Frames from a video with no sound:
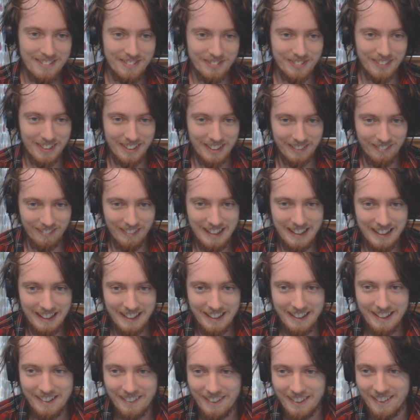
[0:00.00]
Fuck me, the
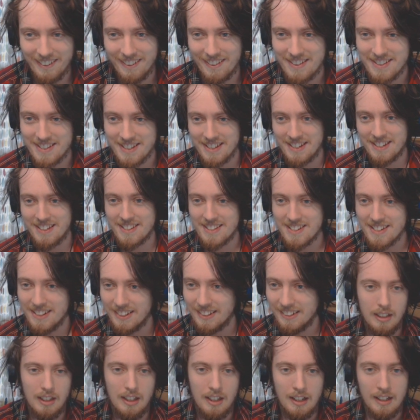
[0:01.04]
innuendos in this.
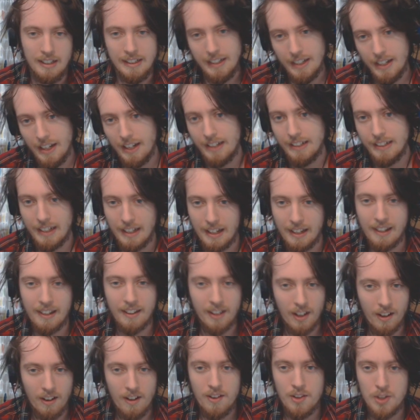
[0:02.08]
Yeah, their
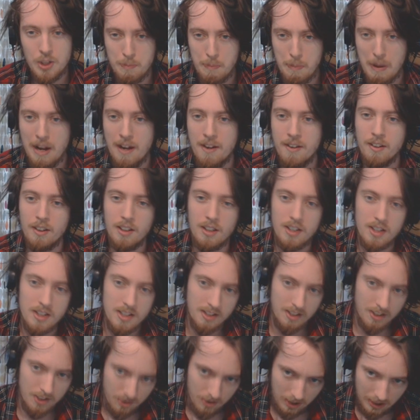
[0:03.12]
courage is boundless,
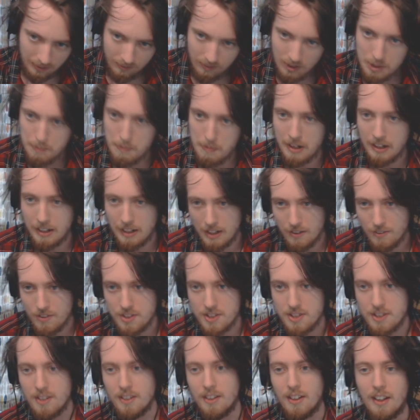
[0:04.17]
their strength is
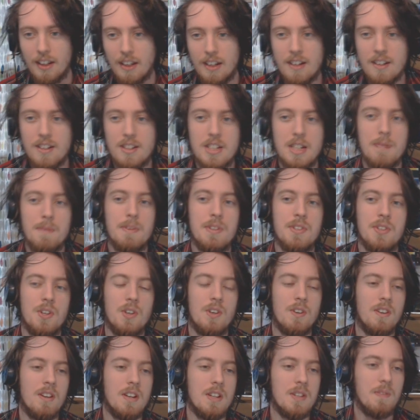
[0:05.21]
magnificent, their leadership is
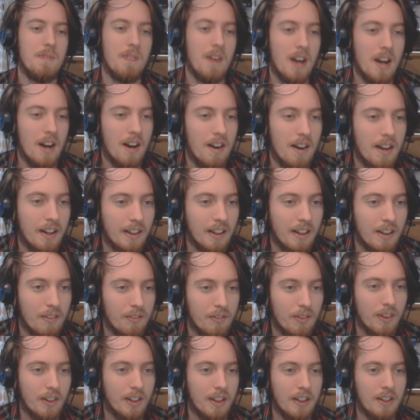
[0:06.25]
awe-inspiring, they're the
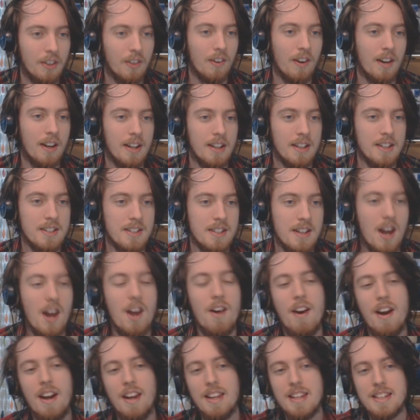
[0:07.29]
fucking greatest.
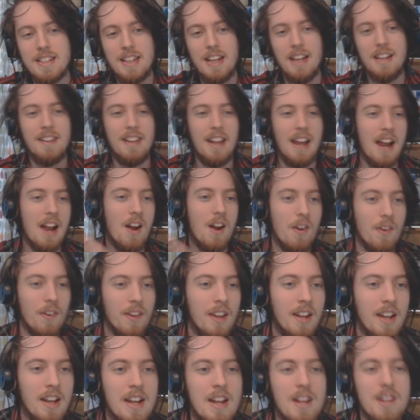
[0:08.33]
Alright, let's get
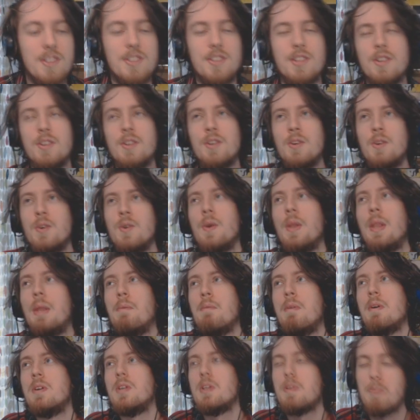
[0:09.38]
down to the
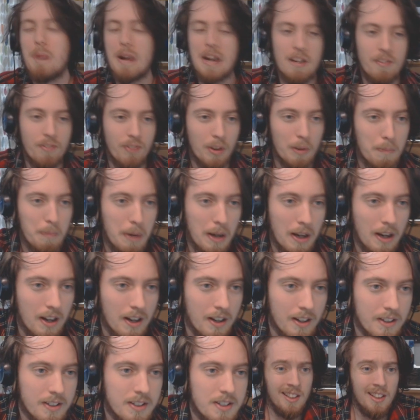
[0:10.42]
most painful
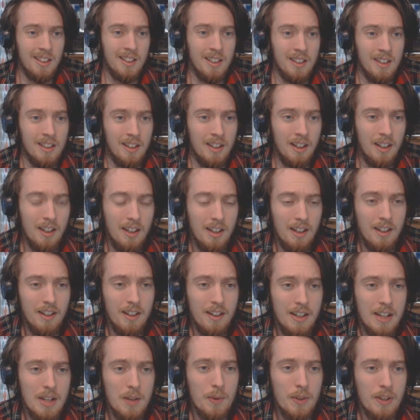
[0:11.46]
parts.
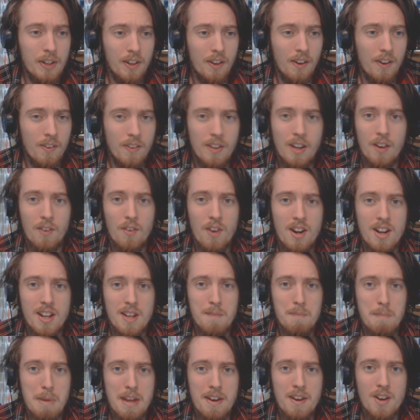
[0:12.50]
Ah, here we go. Get ready,
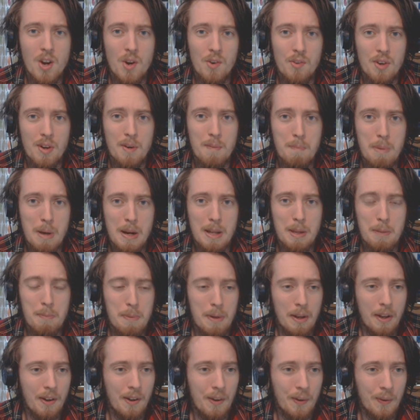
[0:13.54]
bend over, bite the
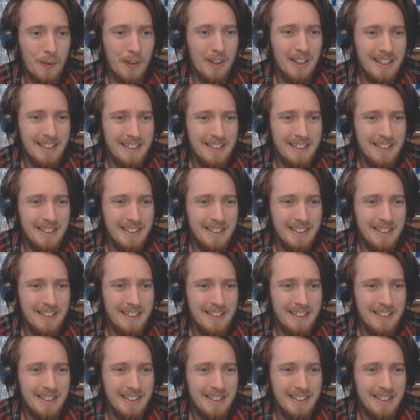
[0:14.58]
pillow.